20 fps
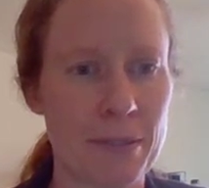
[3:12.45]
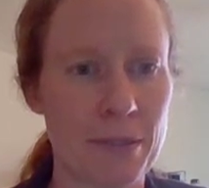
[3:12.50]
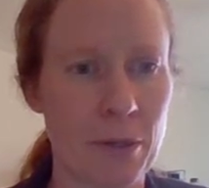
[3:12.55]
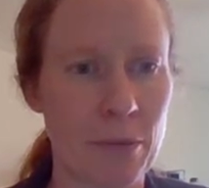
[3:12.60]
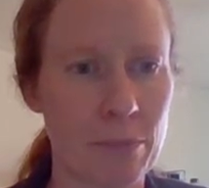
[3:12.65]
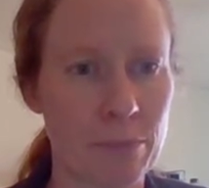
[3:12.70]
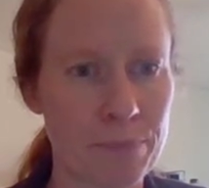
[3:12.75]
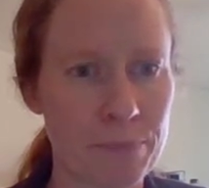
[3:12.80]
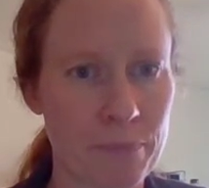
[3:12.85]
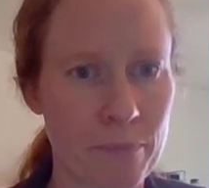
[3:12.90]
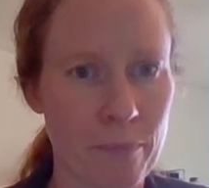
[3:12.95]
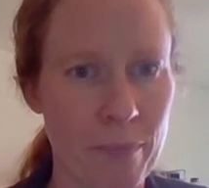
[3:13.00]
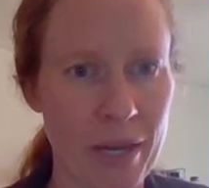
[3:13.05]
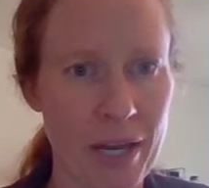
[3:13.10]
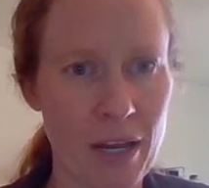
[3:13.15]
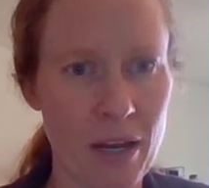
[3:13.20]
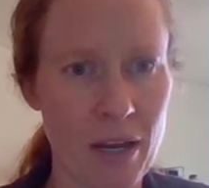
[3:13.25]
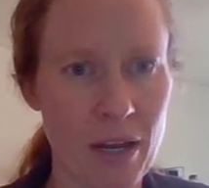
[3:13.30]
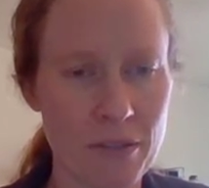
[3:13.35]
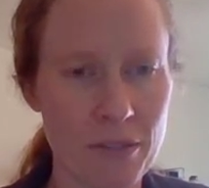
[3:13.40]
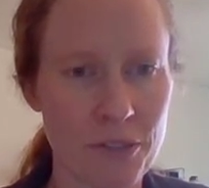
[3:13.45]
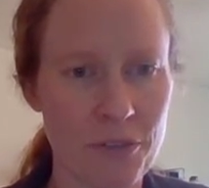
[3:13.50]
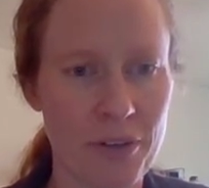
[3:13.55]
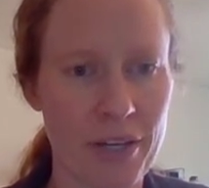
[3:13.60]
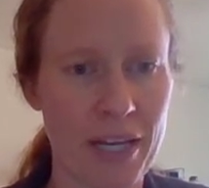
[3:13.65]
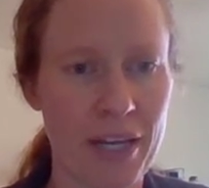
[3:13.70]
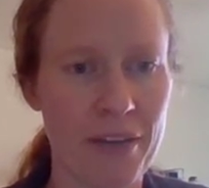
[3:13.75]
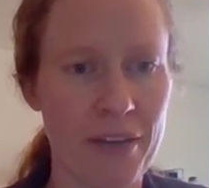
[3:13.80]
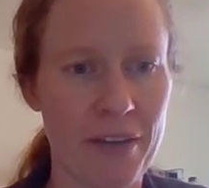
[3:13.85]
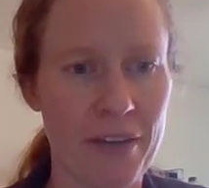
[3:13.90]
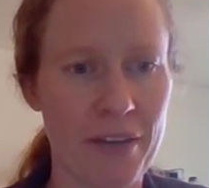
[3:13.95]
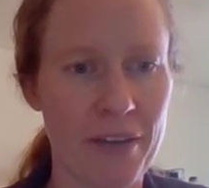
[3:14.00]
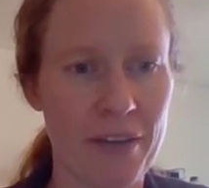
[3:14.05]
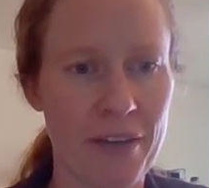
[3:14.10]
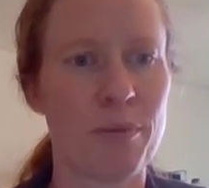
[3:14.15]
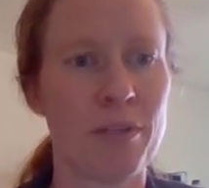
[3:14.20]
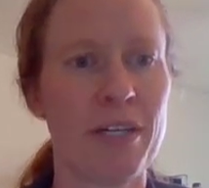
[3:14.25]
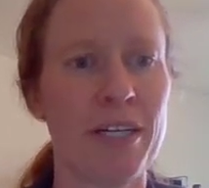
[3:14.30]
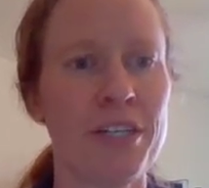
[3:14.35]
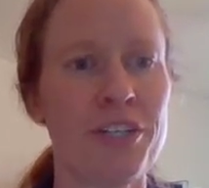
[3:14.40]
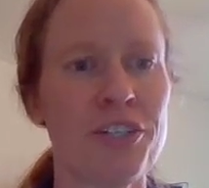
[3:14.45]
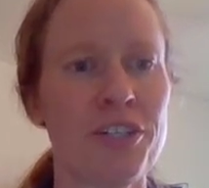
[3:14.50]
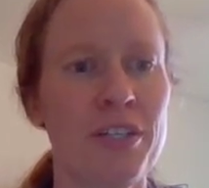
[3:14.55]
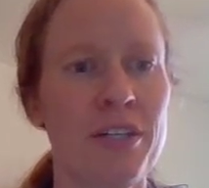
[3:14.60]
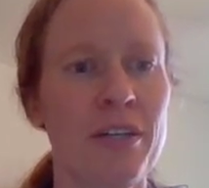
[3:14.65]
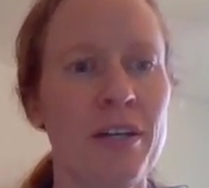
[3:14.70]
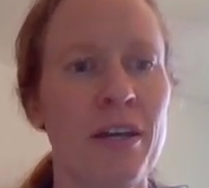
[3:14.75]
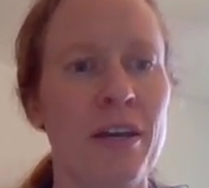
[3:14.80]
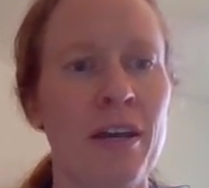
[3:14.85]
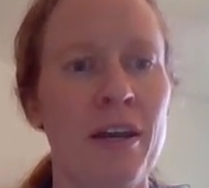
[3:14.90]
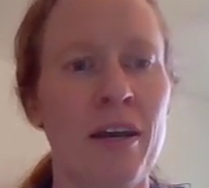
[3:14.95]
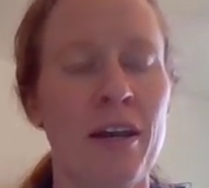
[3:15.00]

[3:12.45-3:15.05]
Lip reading: So Matt also gave an explanation.